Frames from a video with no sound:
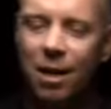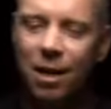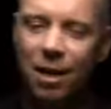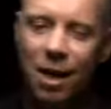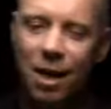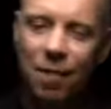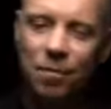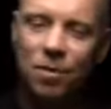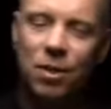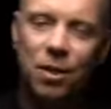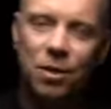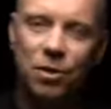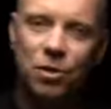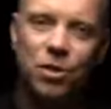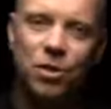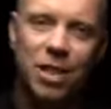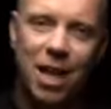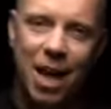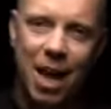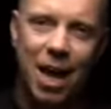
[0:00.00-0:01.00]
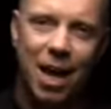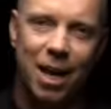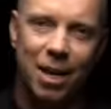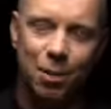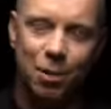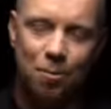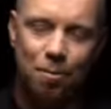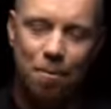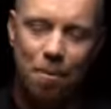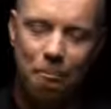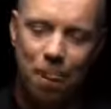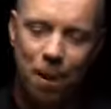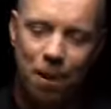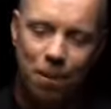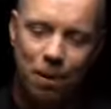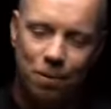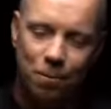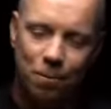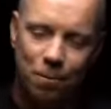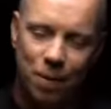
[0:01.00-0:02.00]
You have to understand
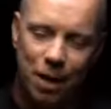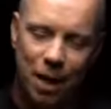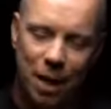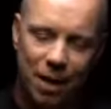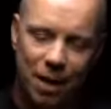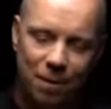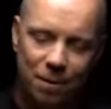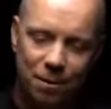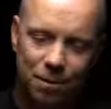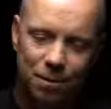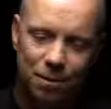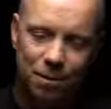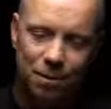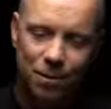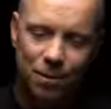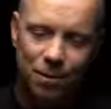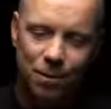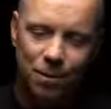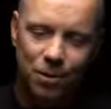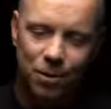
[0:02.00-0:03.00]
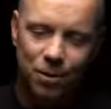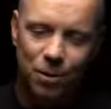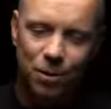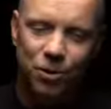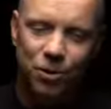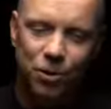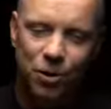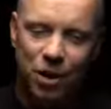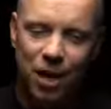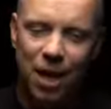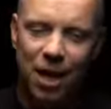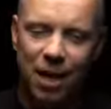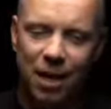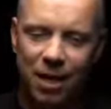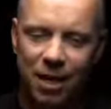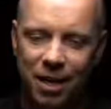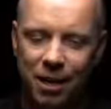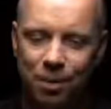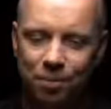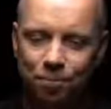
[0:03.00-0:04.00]
that
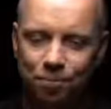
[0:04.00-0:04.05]
Christianity